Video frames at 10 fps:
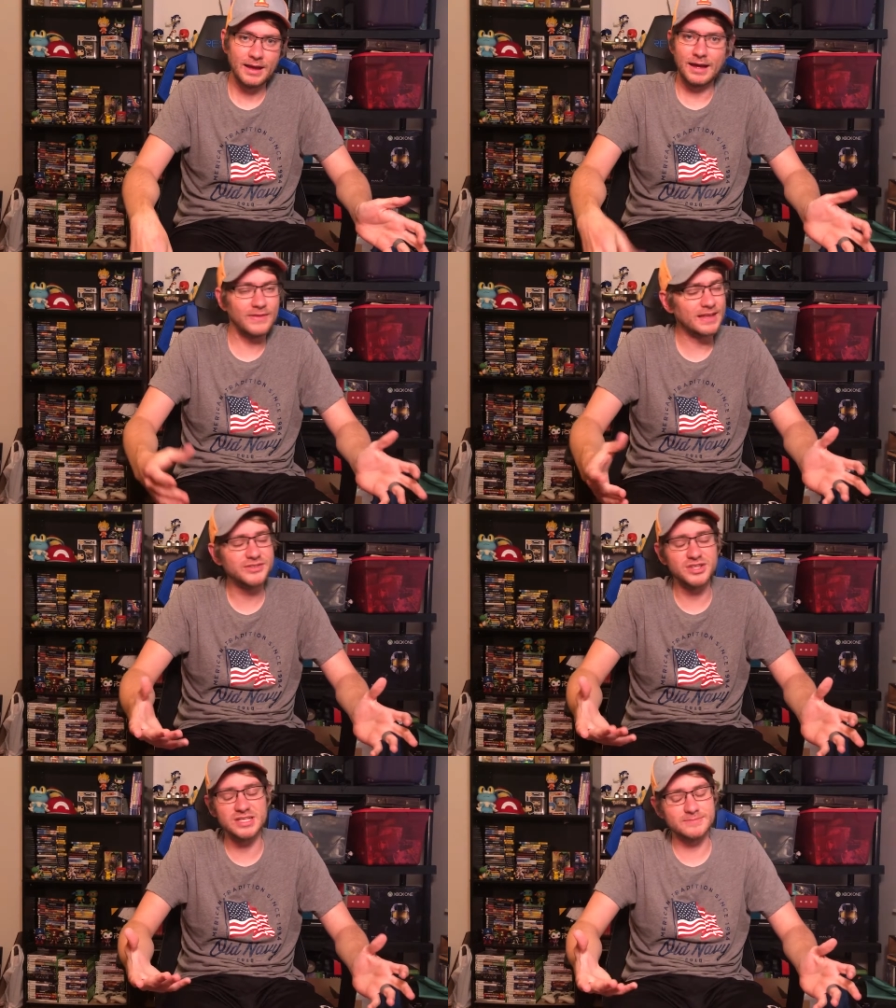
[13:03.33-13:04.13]
And that's
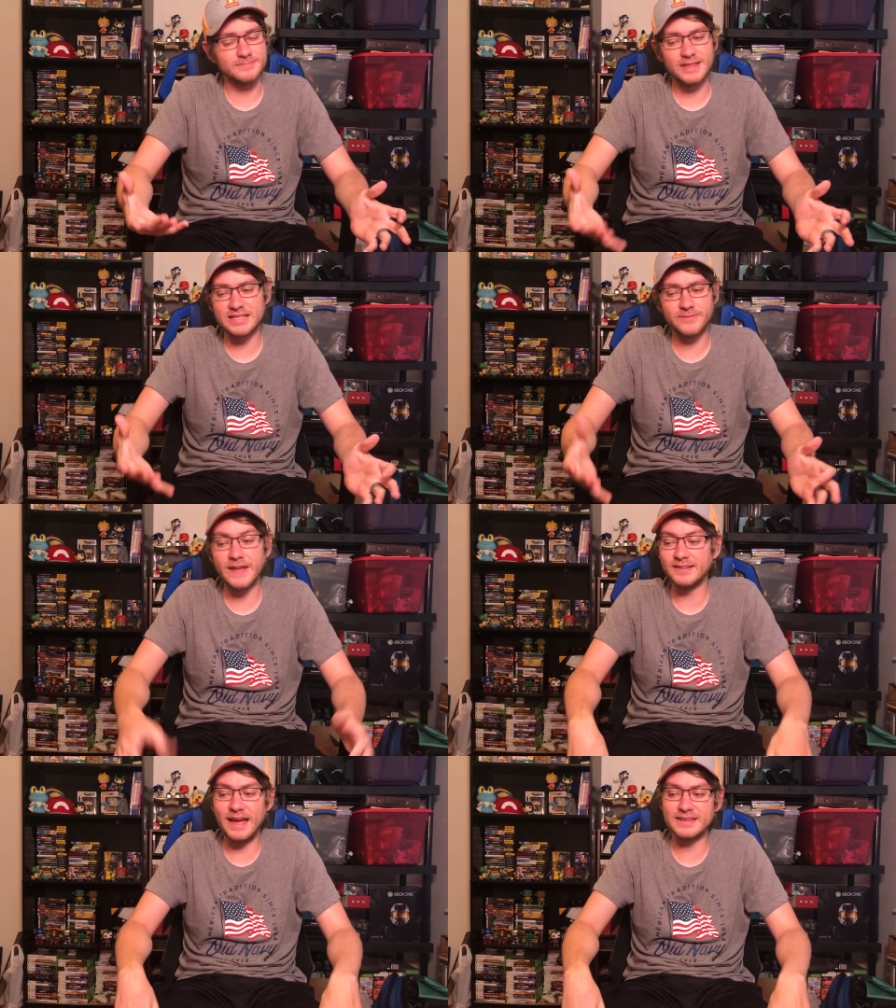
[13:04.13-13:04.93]
just, that's
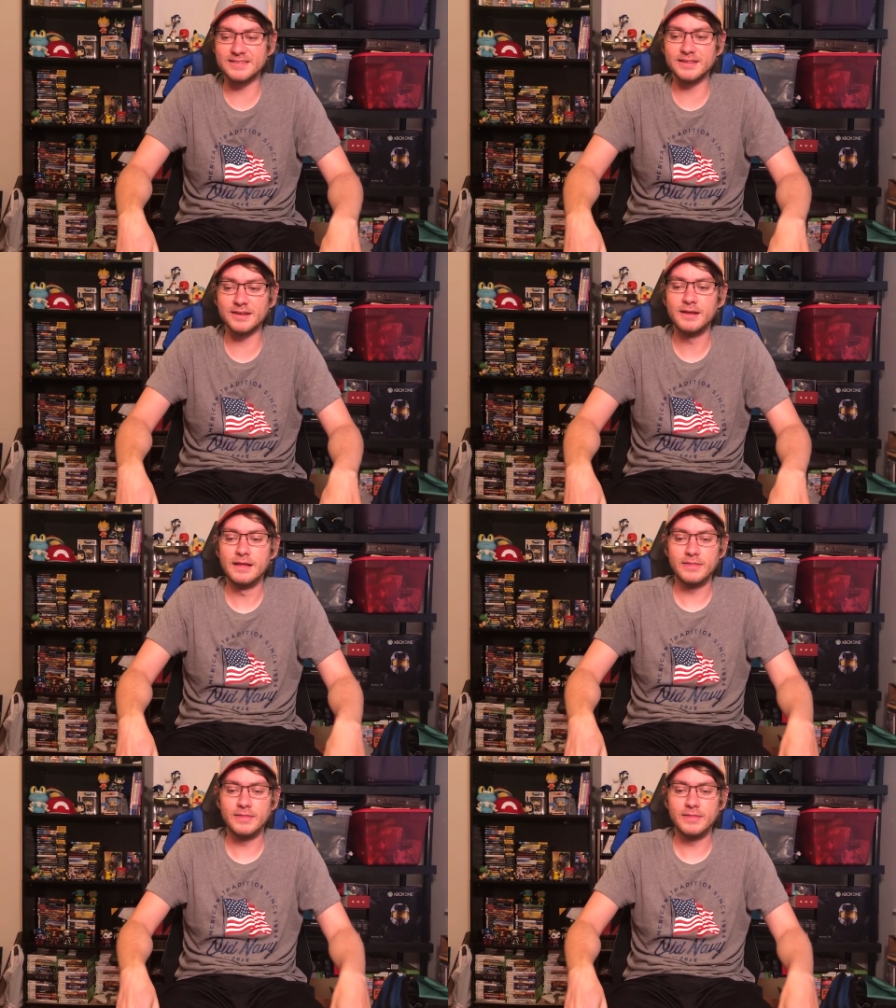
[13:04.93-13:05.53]
fantastic.